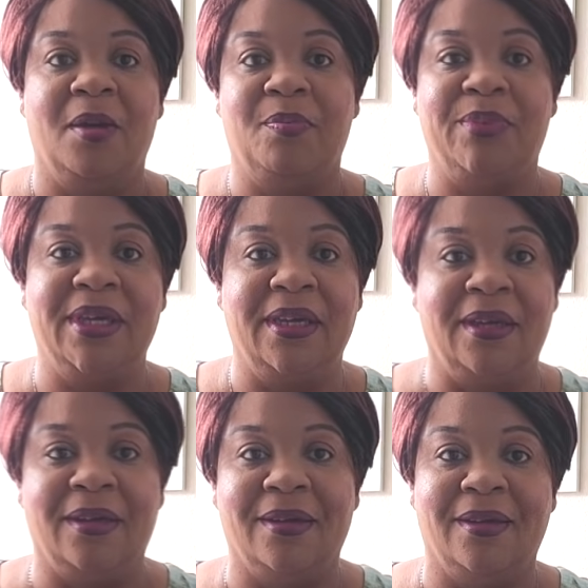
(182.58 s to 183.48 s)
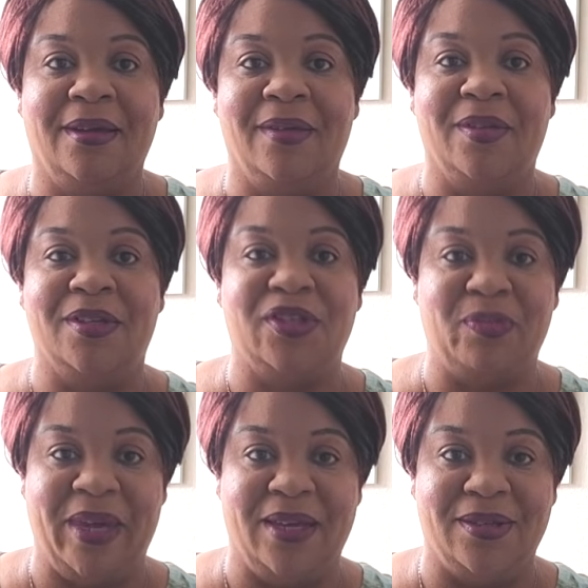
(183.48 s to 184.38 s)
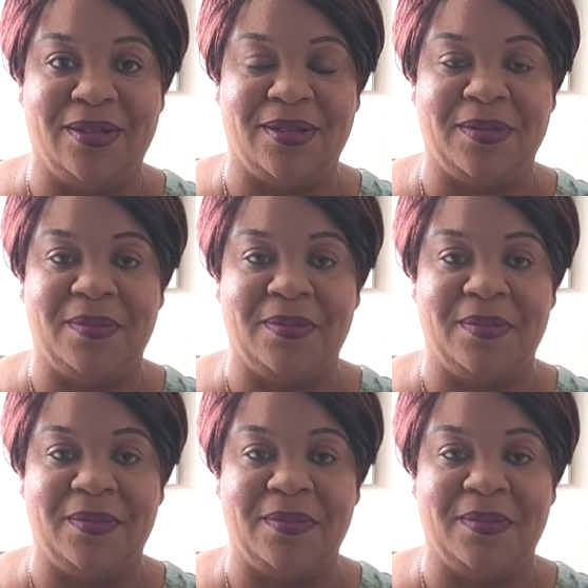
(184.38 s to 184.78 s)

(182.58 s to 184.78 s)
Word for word: pink in this space.